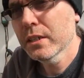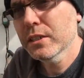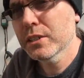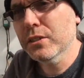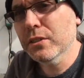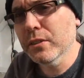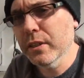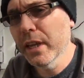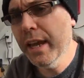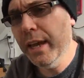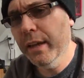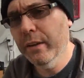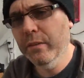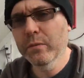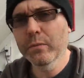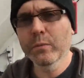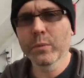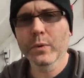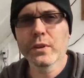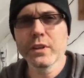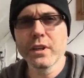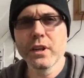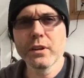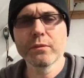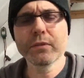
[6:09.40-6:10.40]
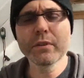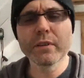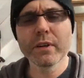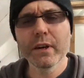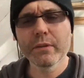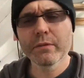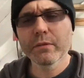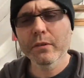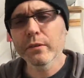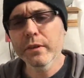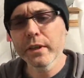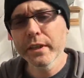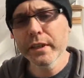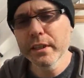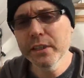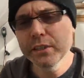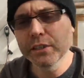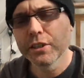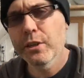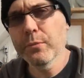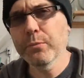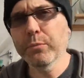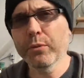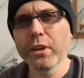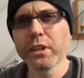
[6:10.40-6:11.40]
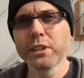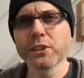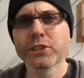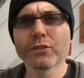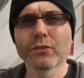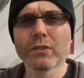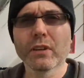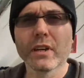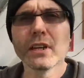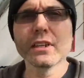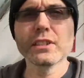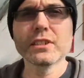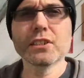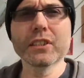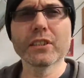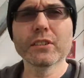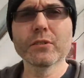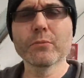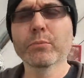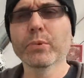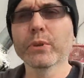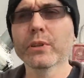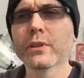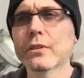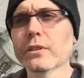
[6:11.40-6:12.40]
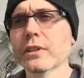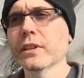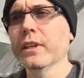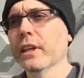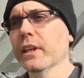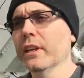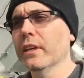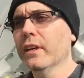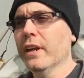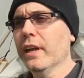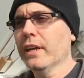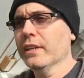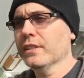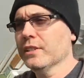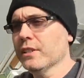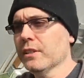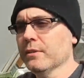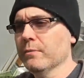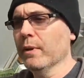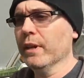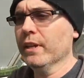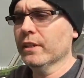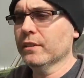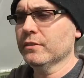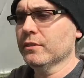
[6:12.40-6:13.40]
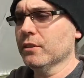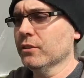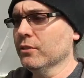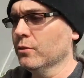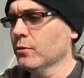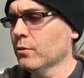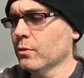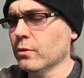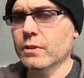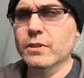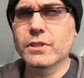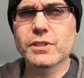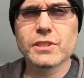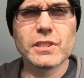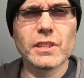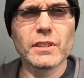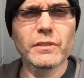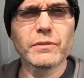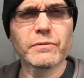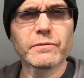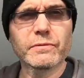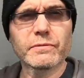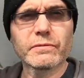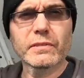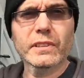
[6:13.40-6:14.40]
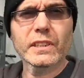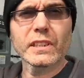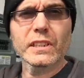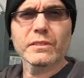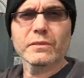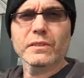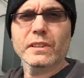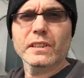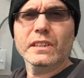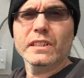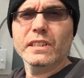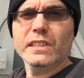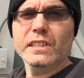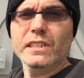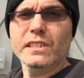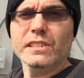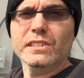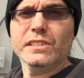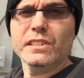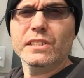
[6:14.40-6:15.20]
so that we're never ever really depressurizing the building and it actually makes the door and stuff really really